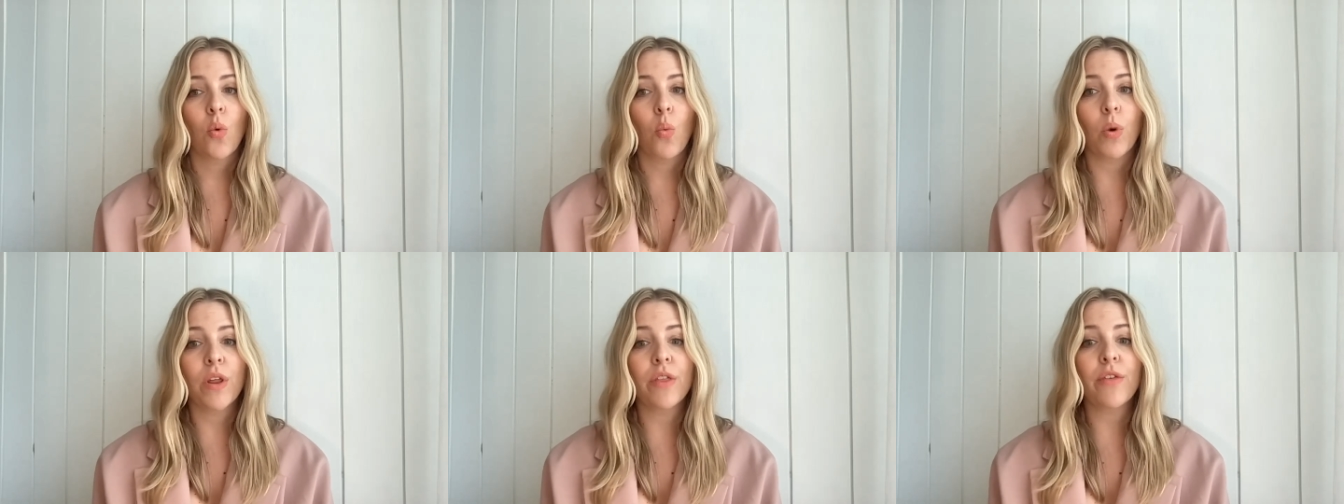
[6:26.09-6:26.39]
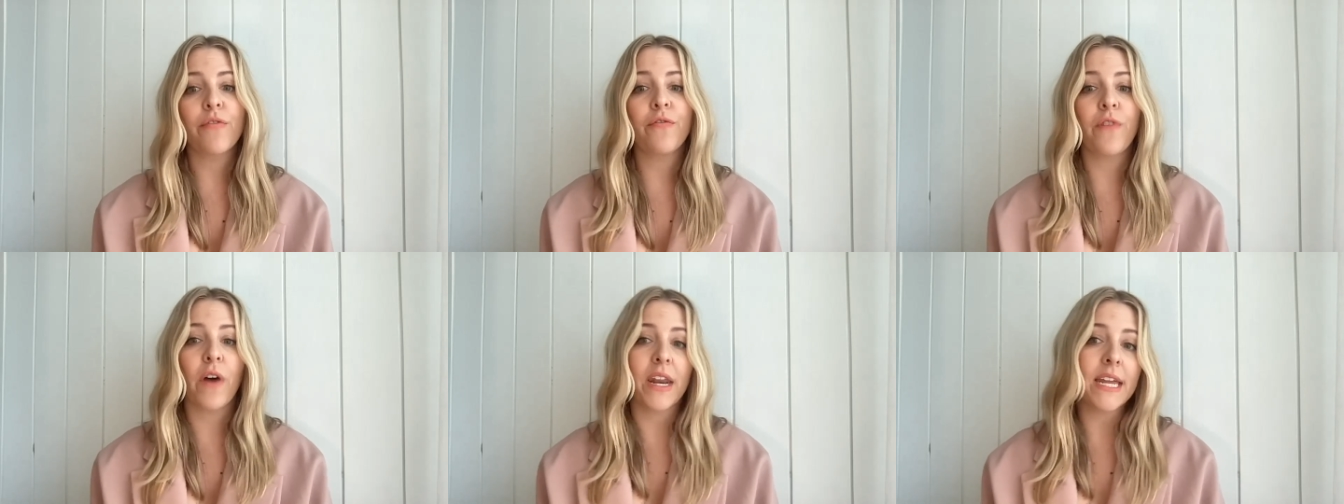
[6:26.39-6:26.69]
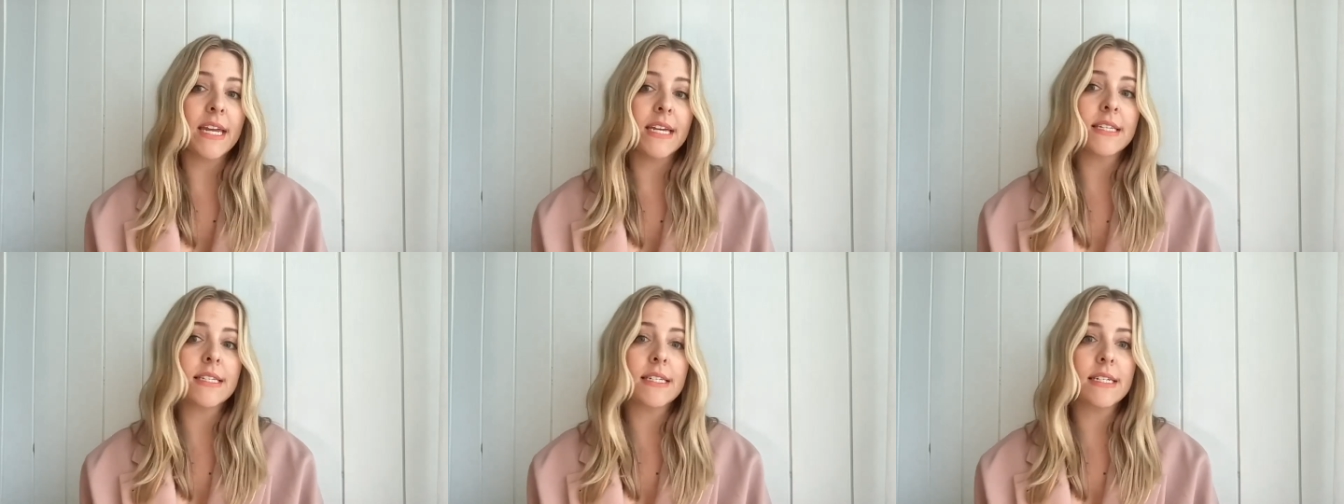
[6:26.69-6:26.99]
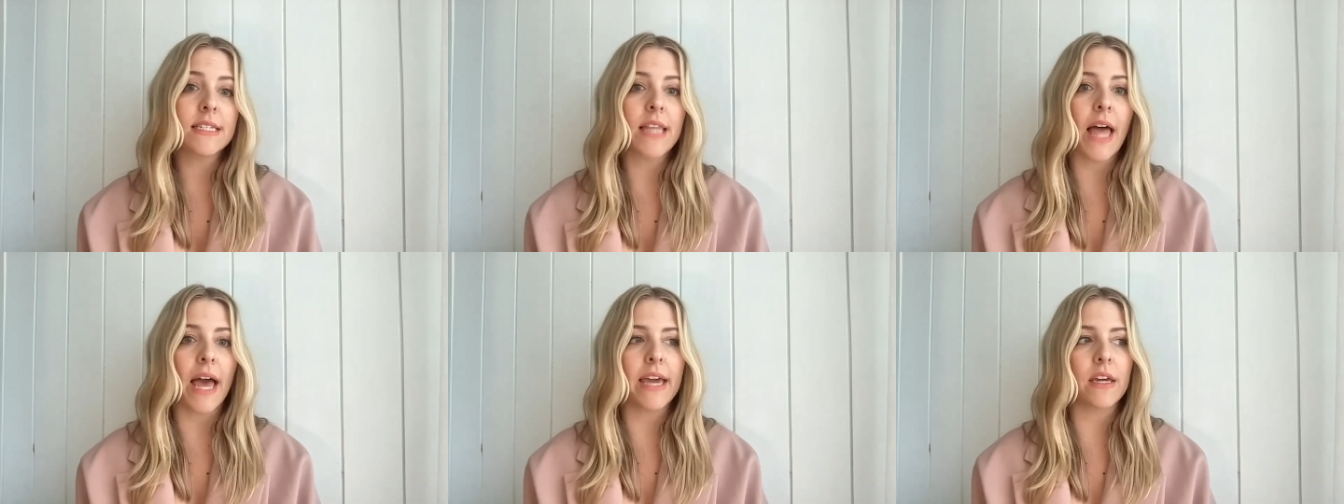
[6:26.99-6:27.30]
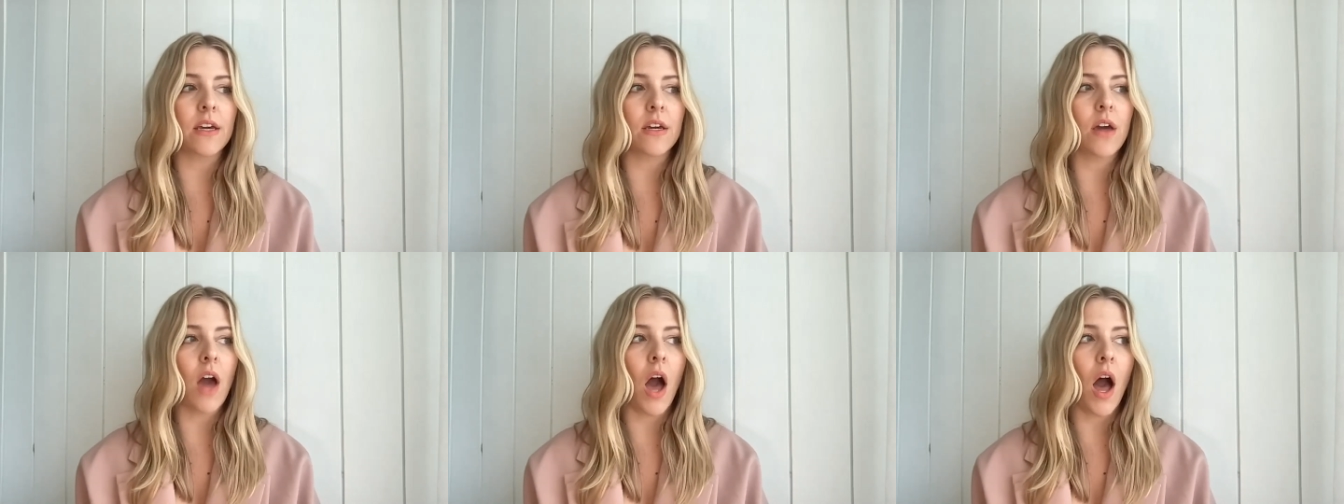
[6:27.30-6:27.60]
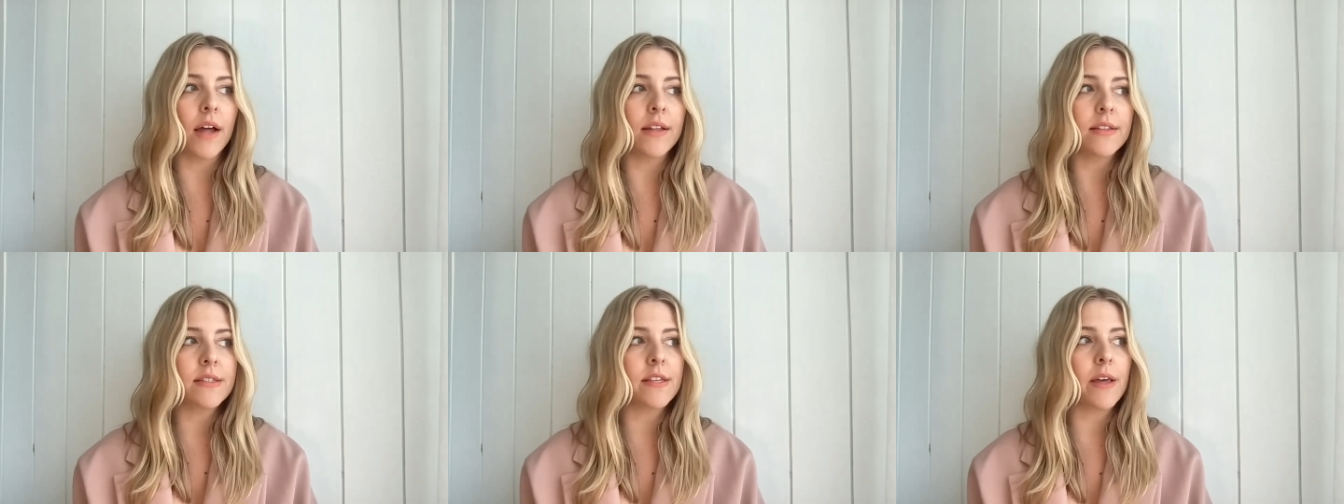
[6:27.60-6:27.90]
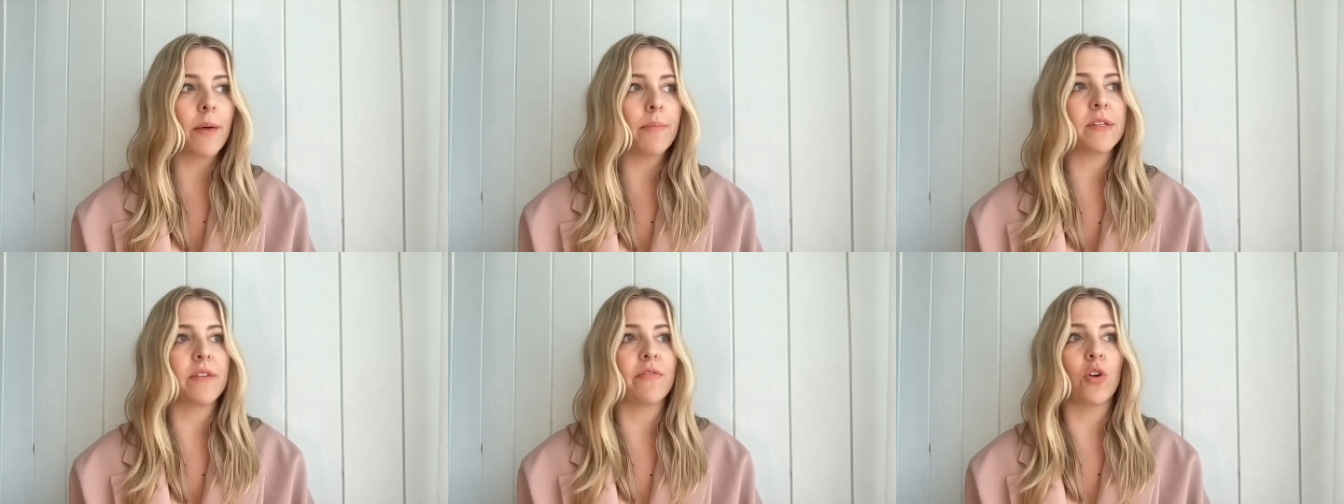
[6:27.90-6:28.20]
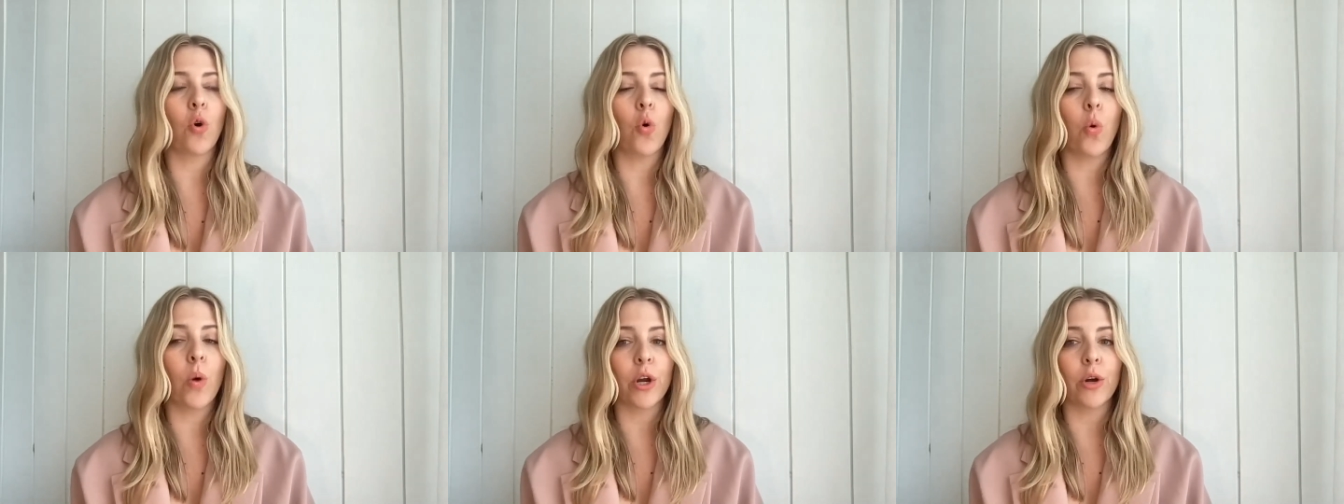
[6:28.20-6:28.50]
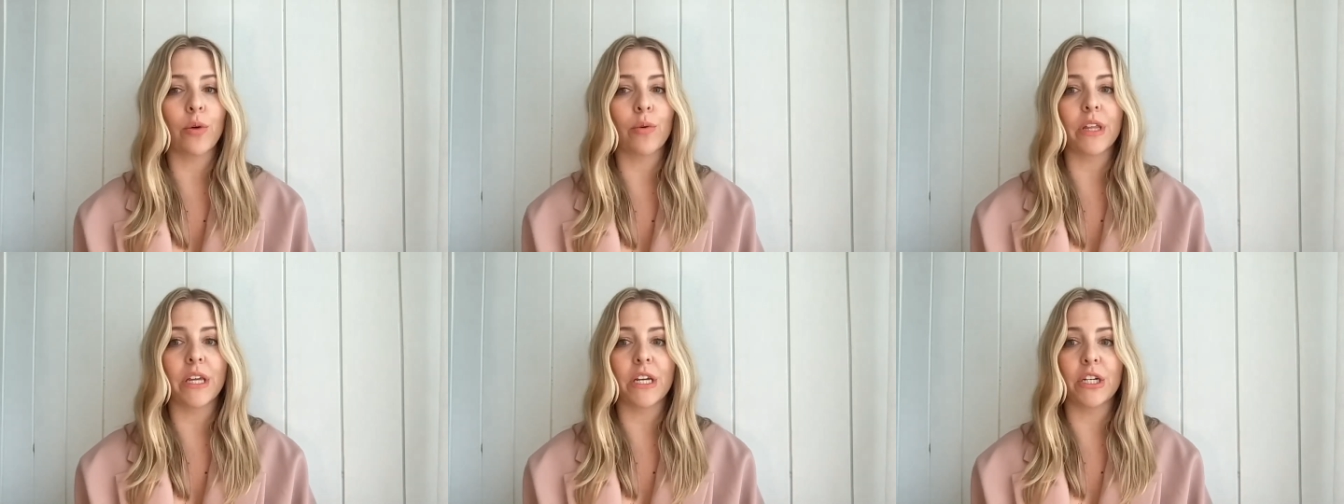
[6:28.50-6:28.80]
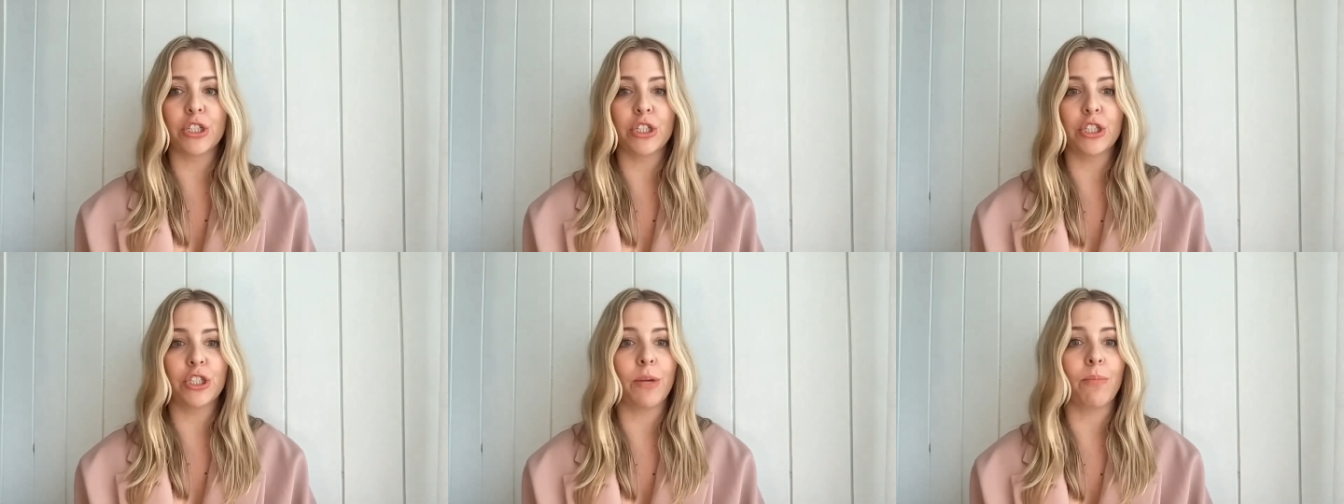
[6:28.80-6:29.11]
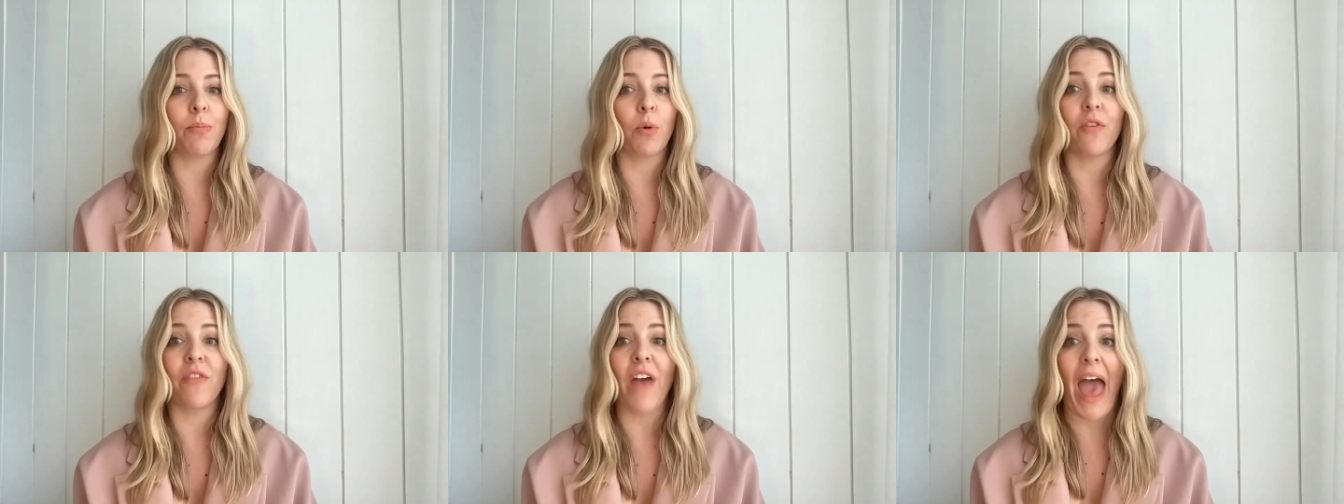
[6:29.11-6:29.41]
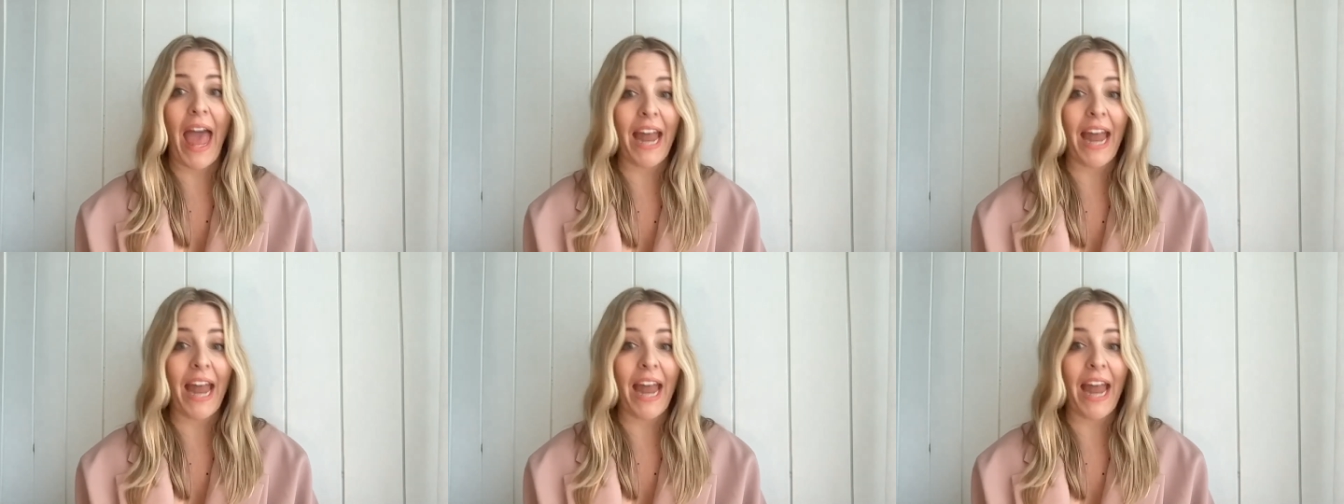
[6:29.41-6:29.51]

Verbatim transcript: one of the funniest like concepts of a queer relationship or of